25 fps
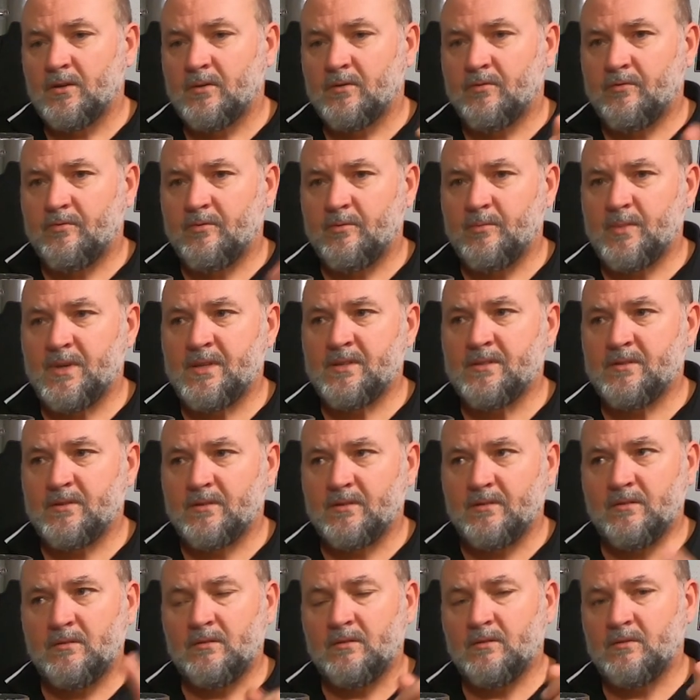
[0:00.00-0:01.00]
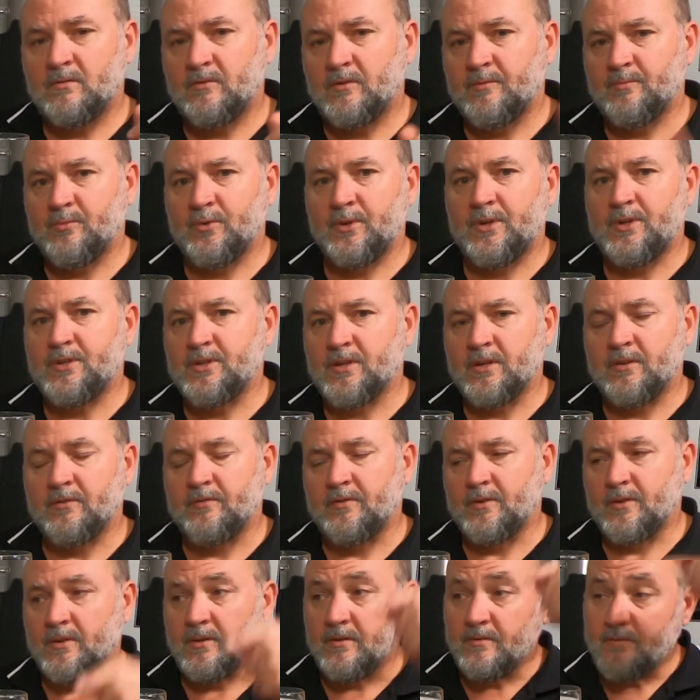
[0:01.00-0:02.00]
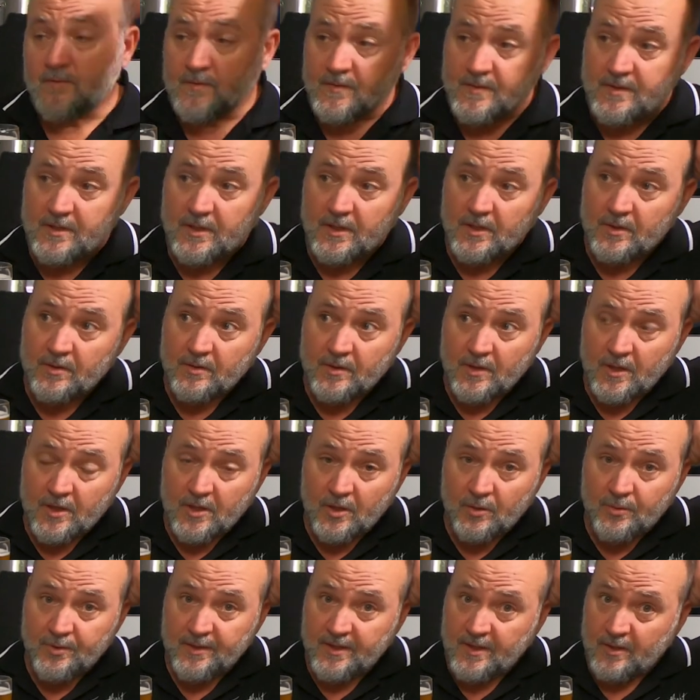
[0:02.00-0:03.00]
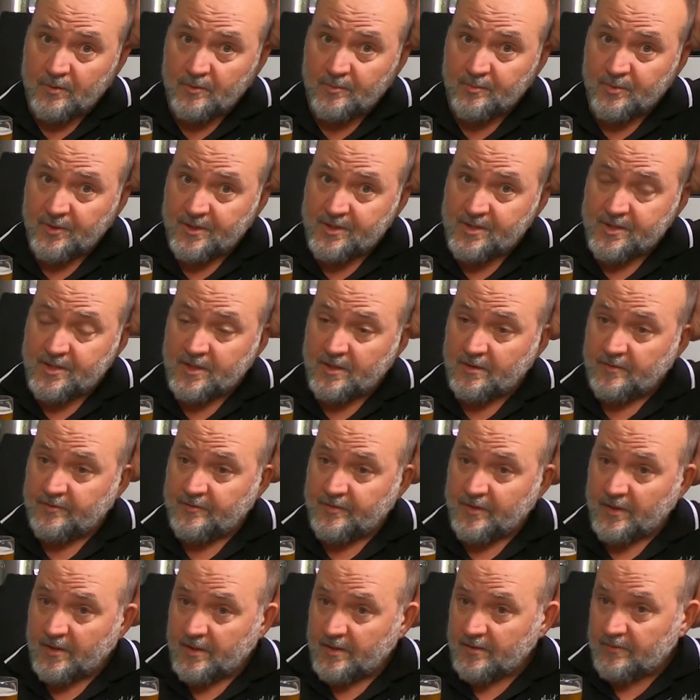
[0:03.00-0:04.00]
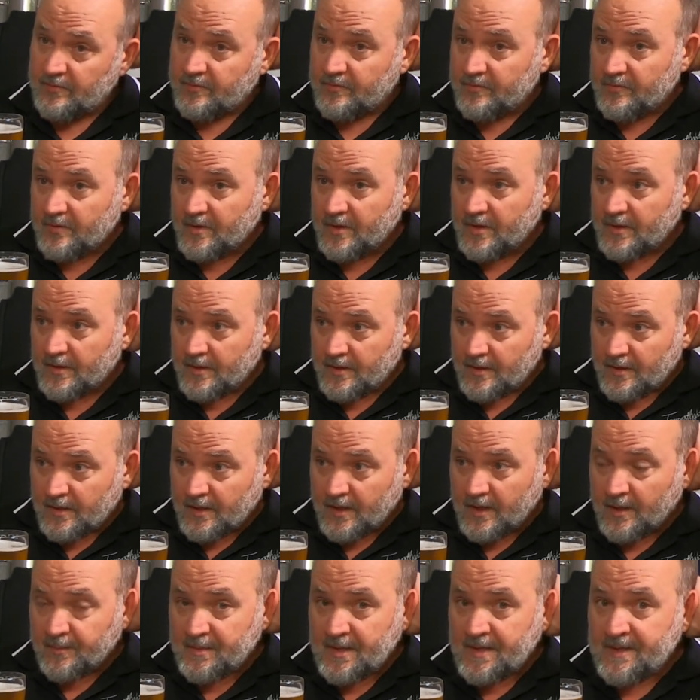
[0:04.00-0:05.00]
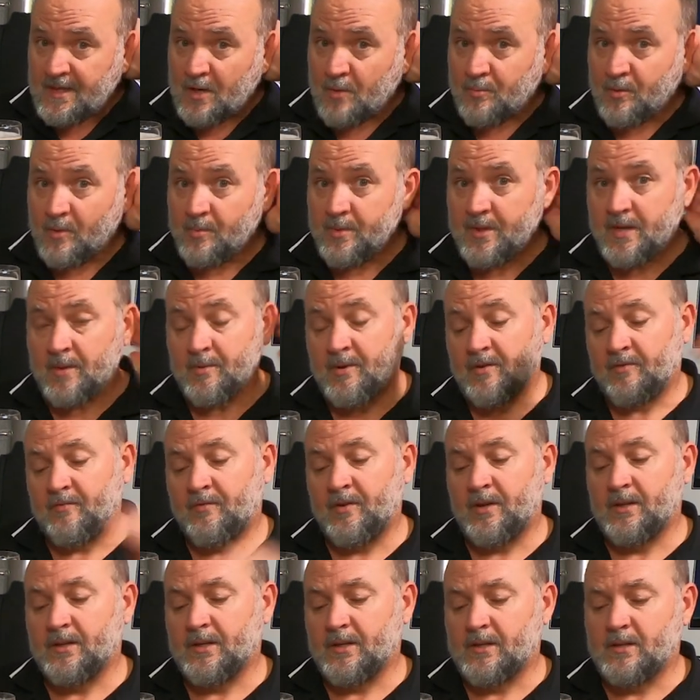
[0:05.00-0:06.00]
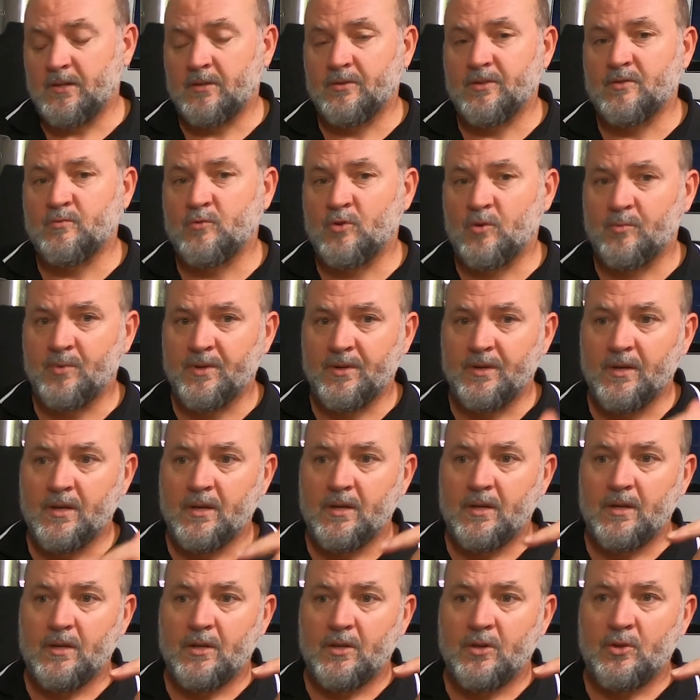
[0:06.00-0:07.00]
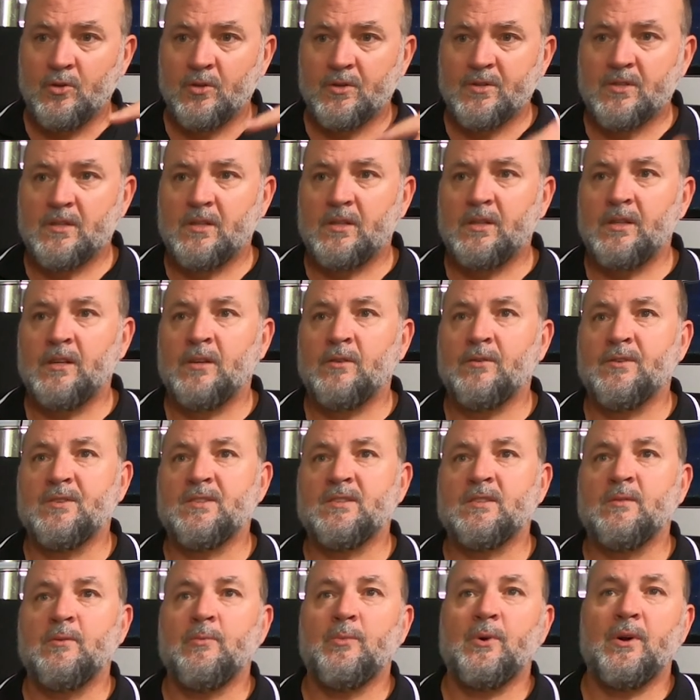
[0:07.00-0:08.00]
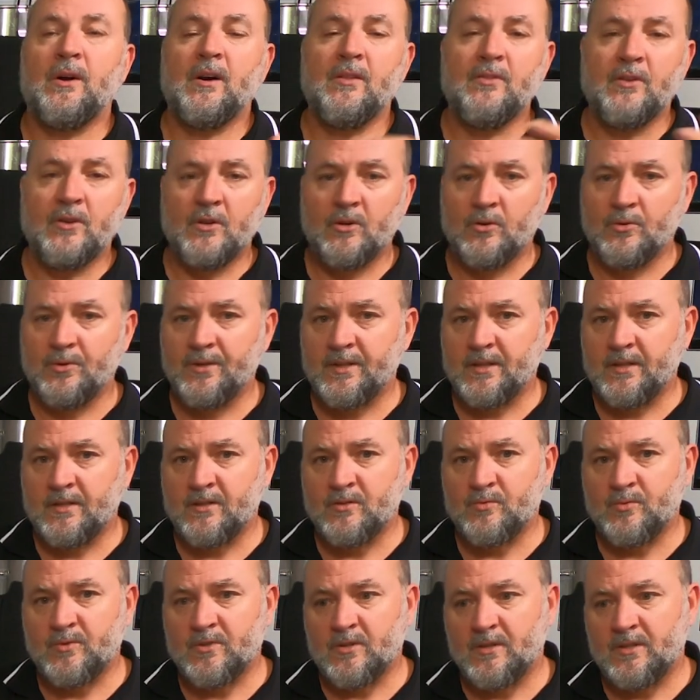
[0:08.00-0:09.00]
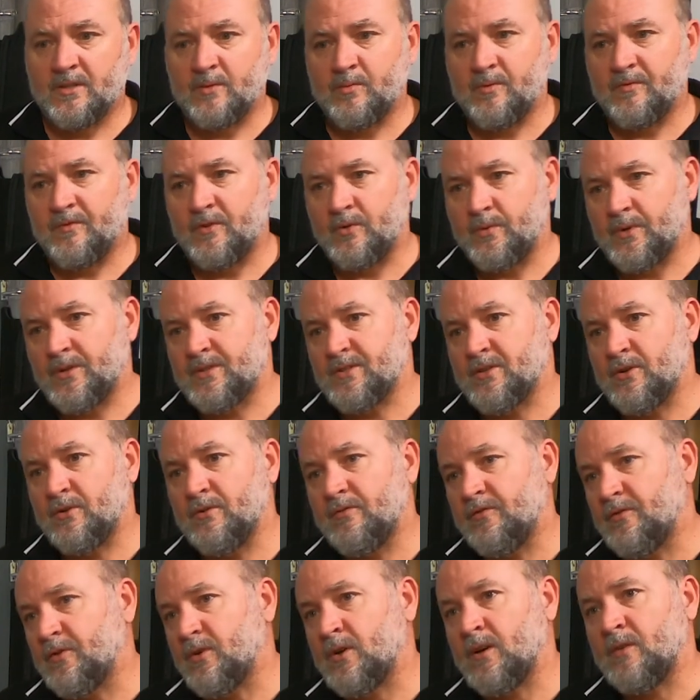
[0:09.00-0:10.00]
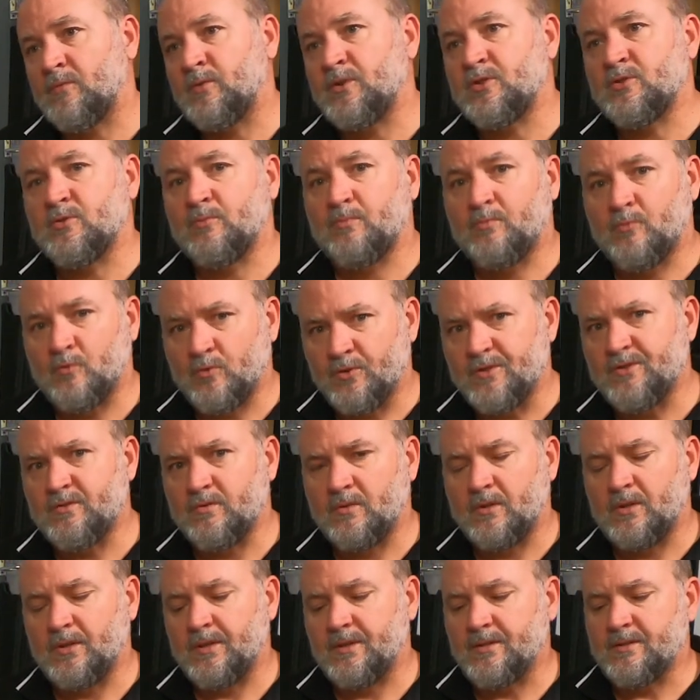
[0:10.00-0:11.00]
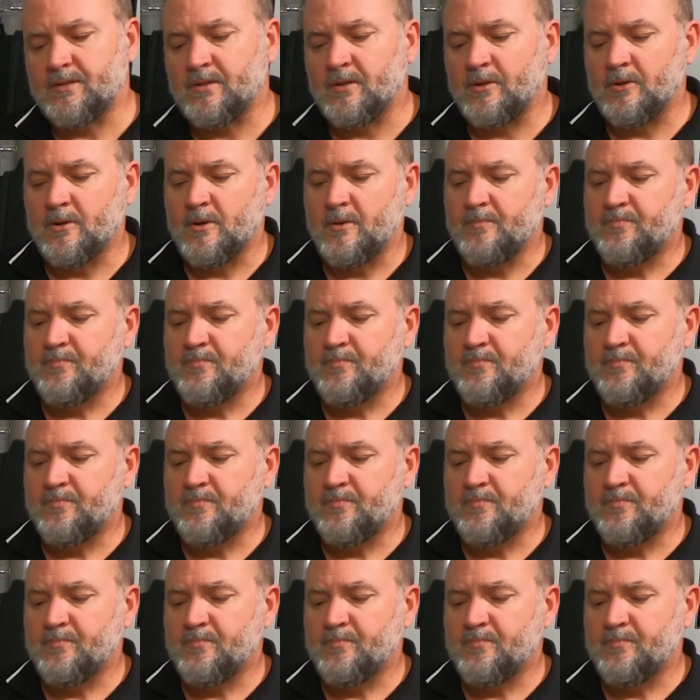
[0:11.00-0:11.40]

fermented with British Ale 5. So a golden ale with British Ale 5. And that'll probably come out fairly clear as well, but not as clear as some of my other golden ales, which I did with USO 5, which are crystal clear. So